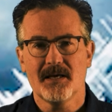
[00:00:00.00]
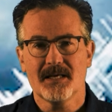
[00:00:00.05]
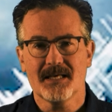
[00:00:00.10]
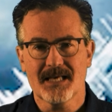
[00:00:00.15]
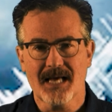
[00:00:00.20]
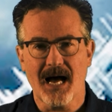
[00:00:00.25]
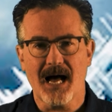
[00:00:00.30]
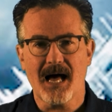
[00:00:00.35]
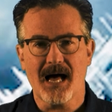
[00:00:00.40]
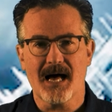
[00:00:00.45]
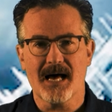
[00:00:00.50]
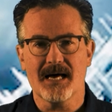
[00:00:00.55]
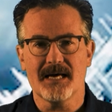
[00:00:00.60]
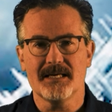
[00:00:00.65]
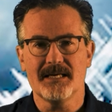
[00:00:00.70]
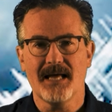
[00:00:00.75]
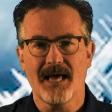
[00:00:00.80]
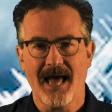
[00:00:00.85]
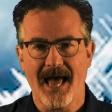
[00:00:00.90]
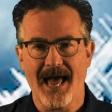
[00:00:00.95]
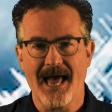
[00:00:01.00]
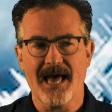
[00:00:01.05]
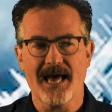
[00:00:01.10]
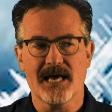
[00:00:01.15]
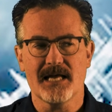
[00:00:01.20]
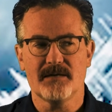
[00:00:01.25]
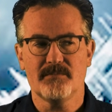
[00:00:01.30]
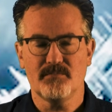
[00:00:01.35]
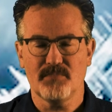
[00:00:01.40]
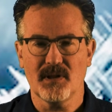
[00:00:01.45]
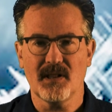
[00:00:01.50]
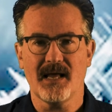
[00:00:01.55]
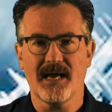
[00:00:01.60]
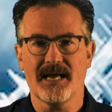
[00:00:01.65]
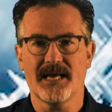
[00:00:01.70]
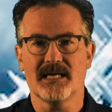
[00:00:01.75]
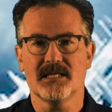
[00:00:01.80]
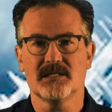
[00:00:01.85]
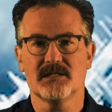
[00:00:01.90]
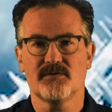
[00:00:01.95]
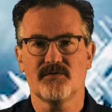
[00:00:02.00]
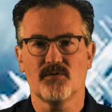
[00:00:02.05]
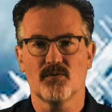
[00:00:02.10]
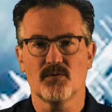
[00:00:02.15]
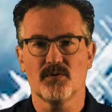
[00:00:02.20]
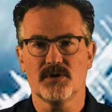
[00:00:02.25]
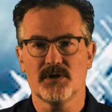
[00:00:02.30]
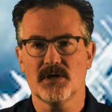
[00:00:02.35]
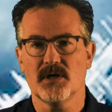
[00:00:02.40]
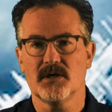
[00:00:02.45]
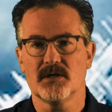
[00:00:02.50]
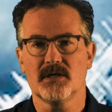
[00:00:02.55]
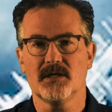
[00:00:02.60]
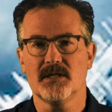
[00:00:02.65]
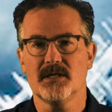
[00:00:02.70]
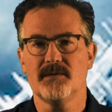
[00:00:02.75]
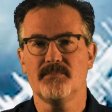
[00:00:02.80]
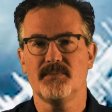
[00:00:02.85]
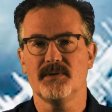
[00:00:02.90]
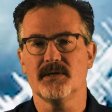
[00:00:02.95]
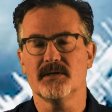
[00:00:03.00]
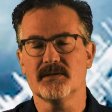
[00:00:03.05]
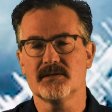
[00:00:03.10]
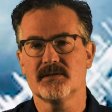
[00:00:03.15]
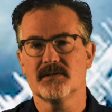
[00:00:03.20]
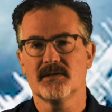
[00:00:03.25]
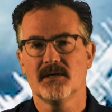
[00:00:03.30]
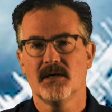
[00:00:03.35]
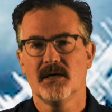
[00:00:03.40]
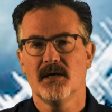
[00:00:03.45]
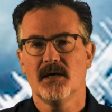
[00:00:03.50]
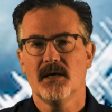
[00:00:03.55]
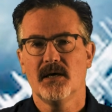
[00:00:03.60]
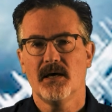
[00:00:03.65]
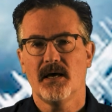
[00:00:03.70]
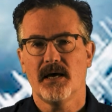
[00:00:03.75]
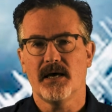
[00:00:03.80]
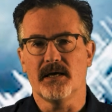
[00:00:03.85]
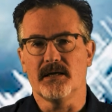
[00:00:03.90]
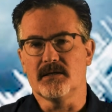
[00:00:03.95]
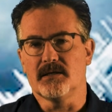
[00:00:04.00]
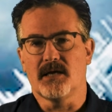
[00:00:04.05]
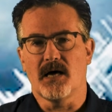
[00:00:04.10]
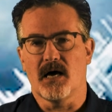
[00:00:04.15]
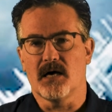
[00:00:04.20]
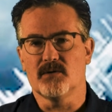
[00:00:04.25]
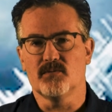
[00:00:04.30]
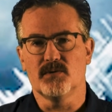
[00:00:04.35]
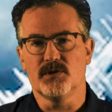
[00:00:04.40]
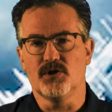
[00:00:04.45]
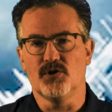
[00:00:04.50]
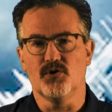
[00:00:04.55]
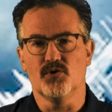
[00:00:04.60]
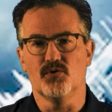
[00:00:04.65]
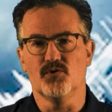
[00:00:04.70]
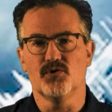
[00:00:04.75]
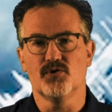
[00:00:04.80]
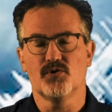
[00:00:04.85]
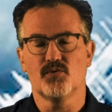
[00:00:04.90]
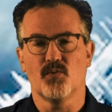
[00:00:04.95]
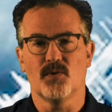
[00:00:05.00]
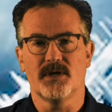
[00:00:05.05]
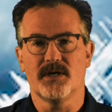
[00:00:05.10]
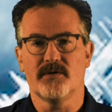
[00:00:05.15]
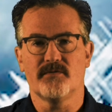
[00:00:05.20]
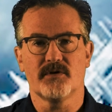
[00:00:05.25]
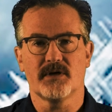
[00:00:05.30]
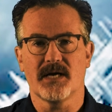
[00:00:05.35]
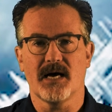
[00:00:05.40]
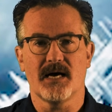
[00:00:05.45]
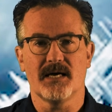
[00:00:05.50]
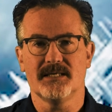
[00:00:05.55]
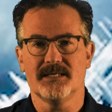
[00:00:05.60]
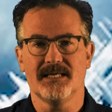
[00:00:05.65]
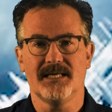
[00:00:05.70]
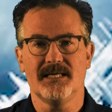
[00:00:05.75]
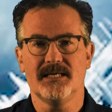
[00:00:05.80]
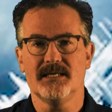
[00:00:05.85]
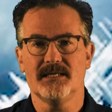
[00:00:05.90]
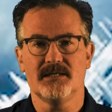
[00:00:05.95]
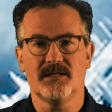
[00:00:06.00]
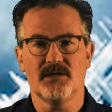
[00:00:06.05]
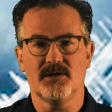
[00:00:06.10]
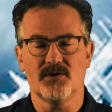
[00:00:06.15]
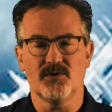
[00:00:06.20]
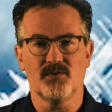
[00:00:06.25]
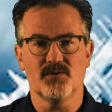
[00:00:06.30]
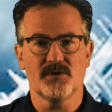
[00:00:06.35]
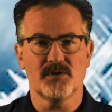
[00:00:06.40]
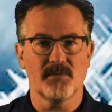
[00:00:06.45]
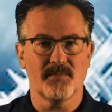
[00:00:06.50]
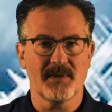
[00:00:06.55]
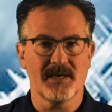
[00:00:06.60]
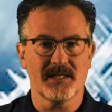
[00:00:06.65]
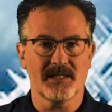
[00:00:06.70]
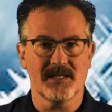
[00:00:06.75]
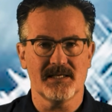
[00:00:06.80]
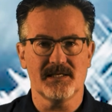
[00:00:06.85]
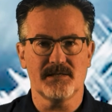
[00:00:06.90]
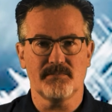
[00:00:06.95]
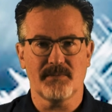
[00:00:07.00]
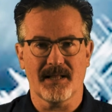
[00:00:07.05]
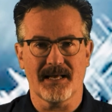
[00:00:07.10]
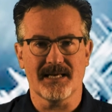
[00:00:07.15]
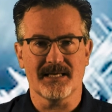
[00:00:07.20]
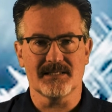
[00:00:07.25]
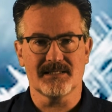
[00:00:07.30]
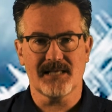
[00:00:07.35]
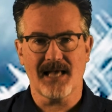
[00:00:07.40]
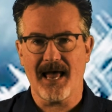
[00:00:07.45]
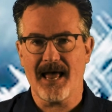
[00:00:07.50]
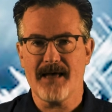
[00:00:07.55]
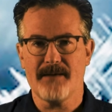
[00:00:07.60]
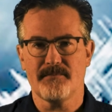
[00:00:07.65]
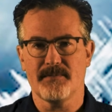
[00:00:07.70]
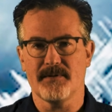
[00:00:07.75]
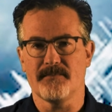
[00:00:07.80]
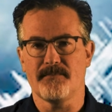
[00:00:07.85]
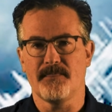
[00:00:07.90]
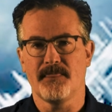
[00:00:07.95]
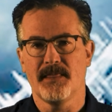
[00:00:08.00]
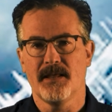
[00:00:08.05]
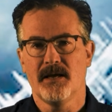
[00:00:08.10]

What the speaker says: God had plans for young Alypius, and God would use whatever God needed to use to make these plans happen.